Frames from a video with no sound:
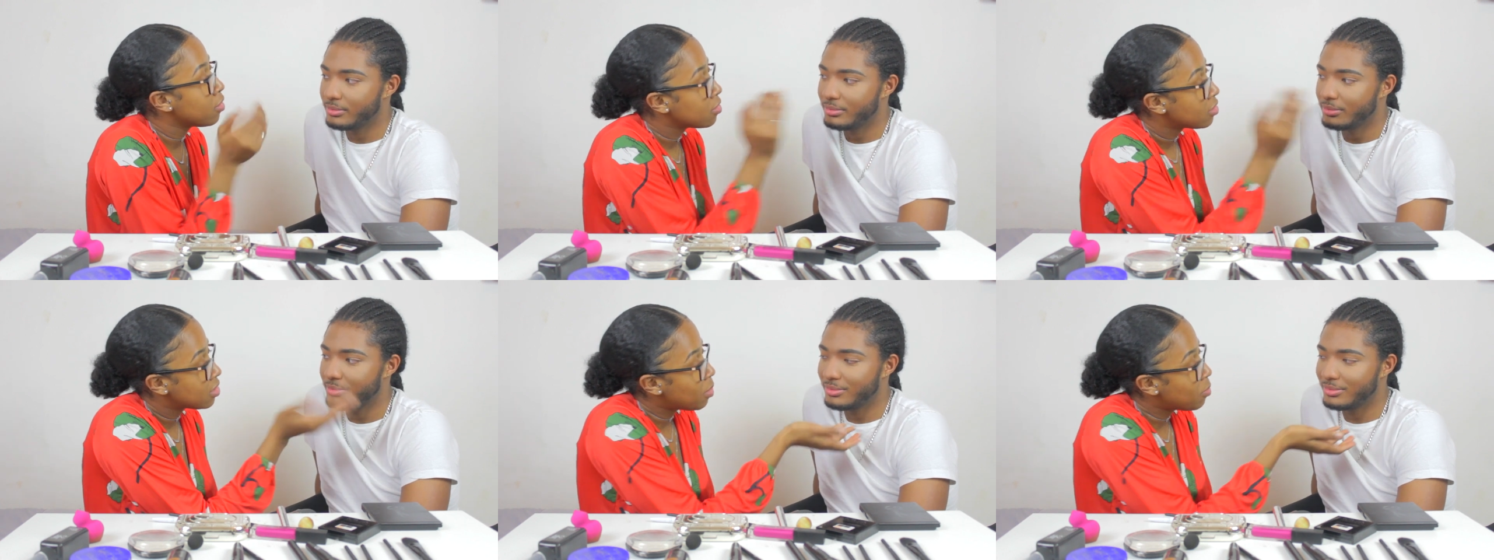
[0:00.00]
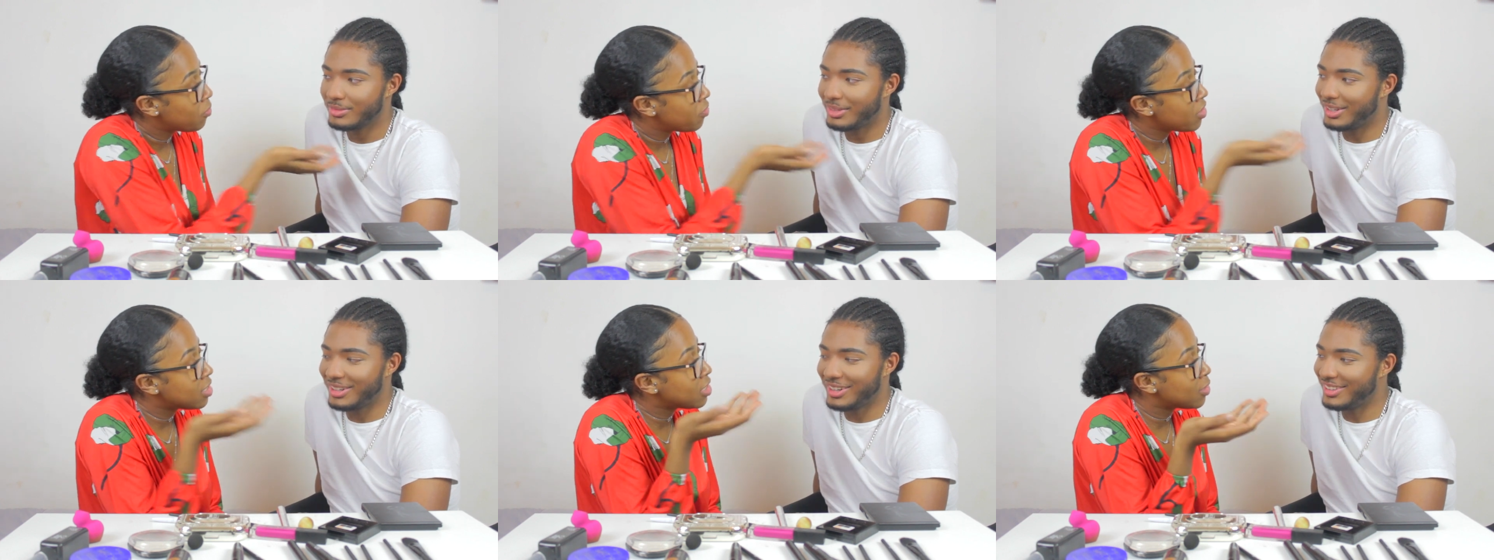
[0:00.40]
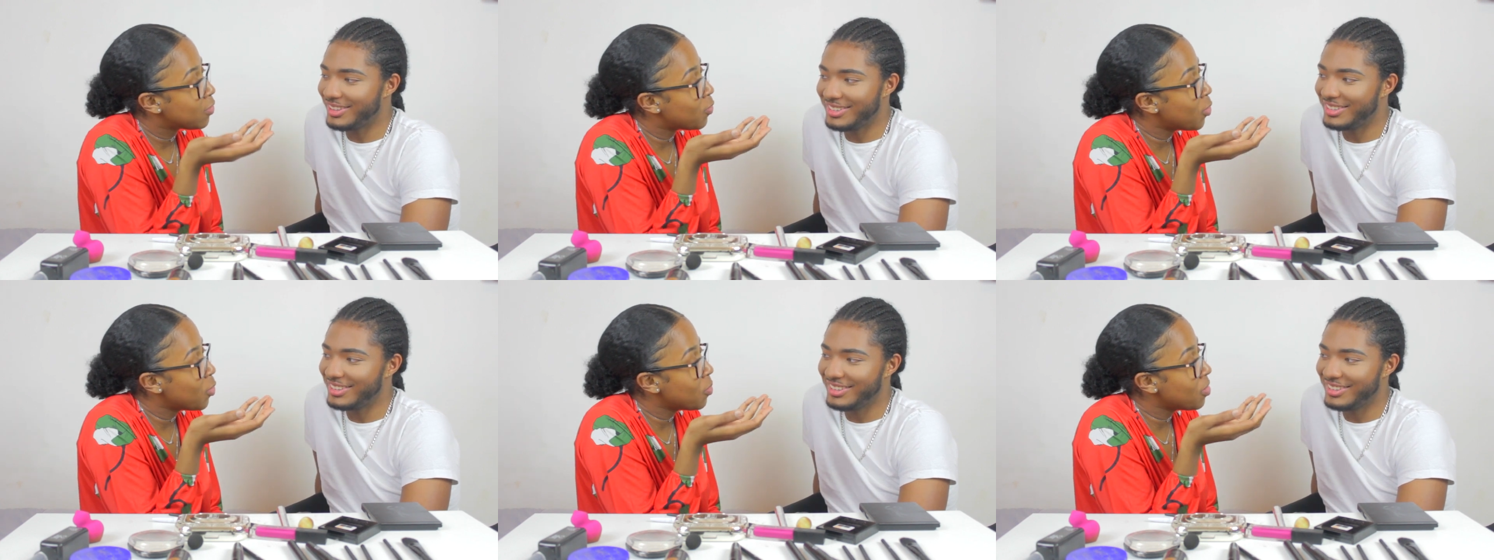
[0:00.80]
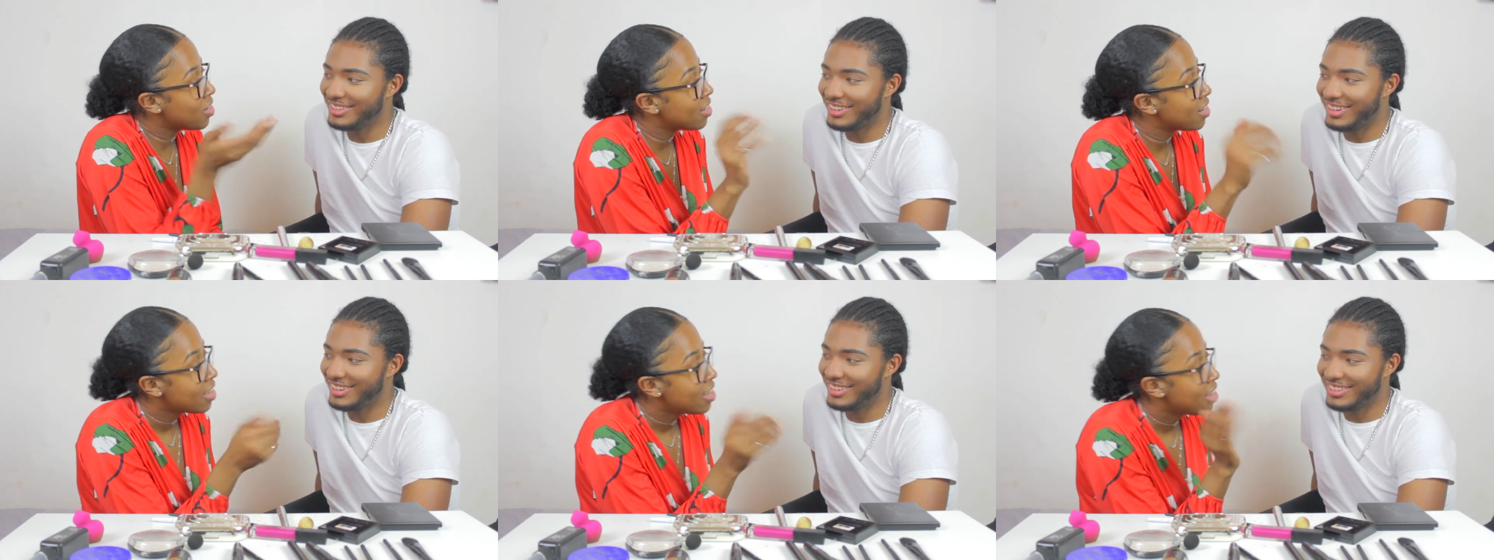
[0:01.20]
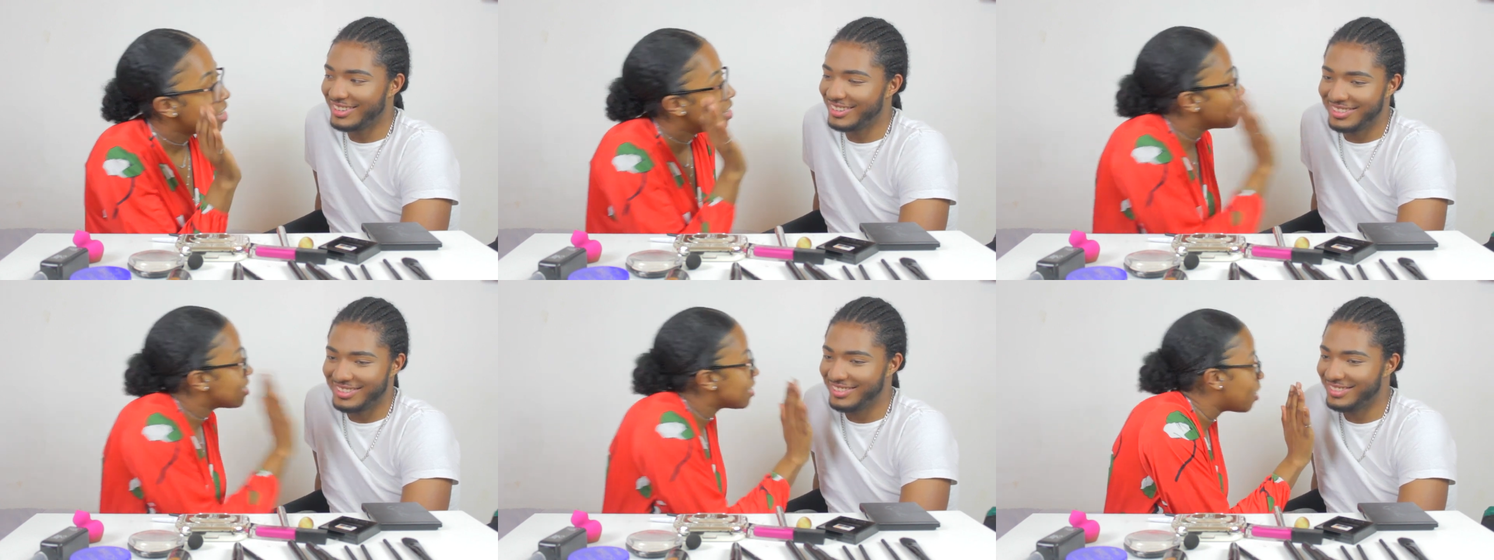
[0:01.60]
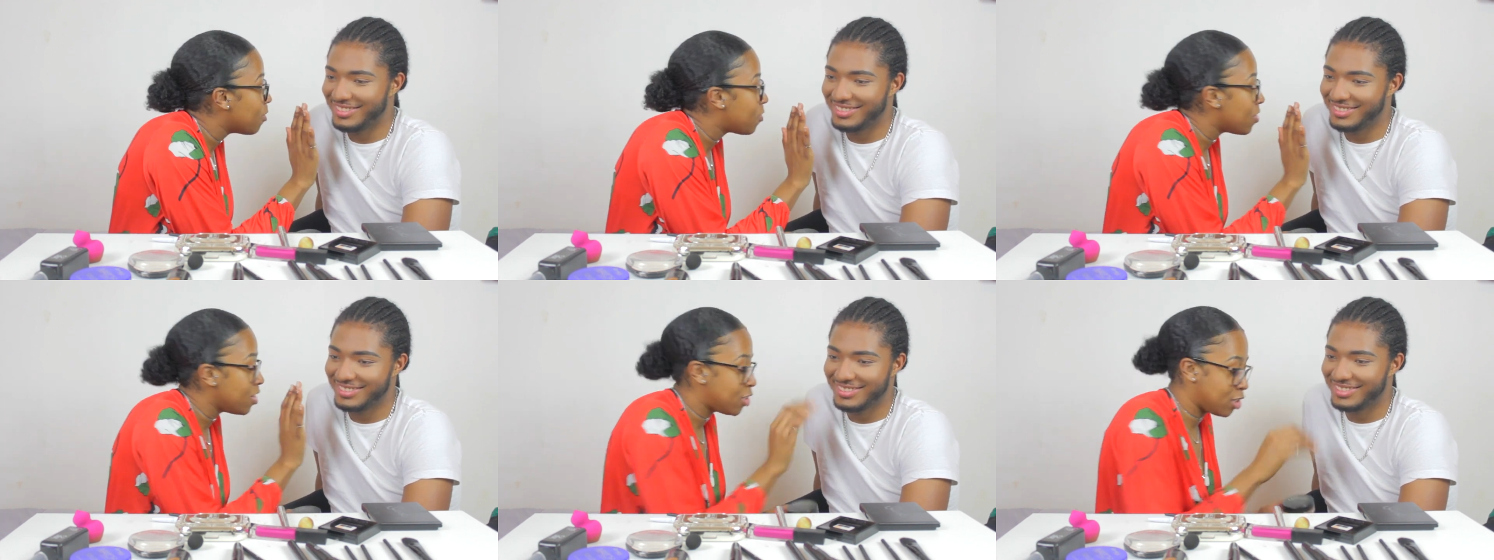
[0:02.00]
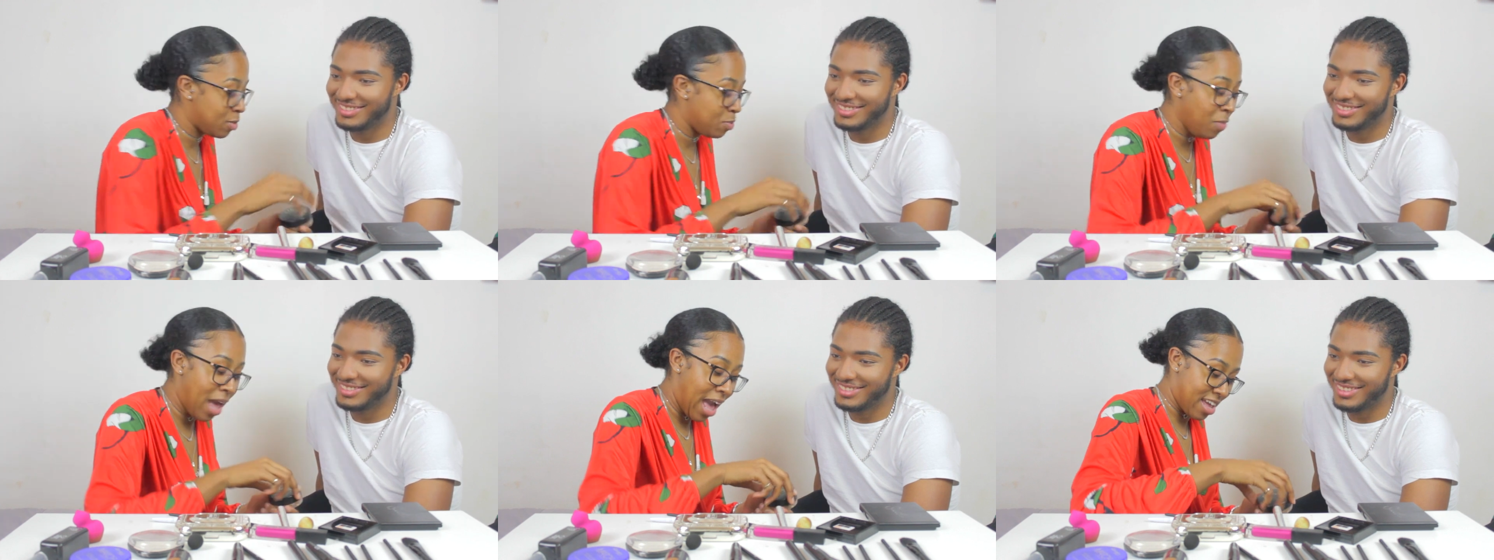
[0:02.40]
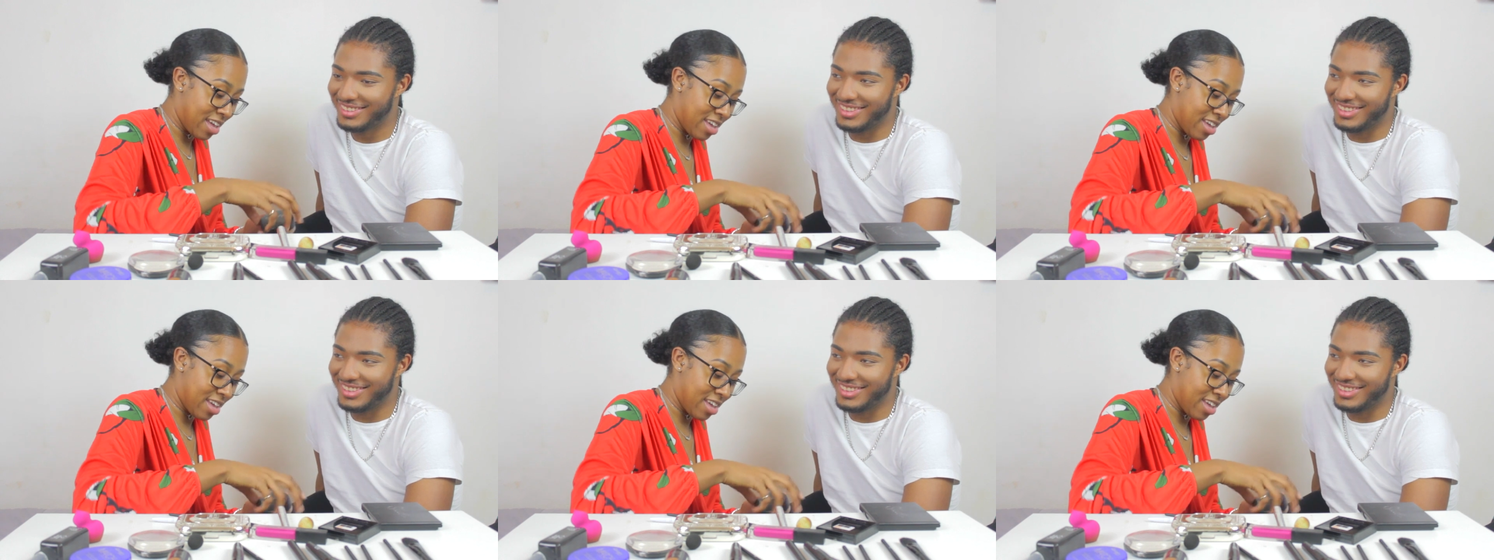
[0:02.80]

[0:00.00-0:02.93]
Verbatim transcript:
Speaker 1: some features forward and some features back.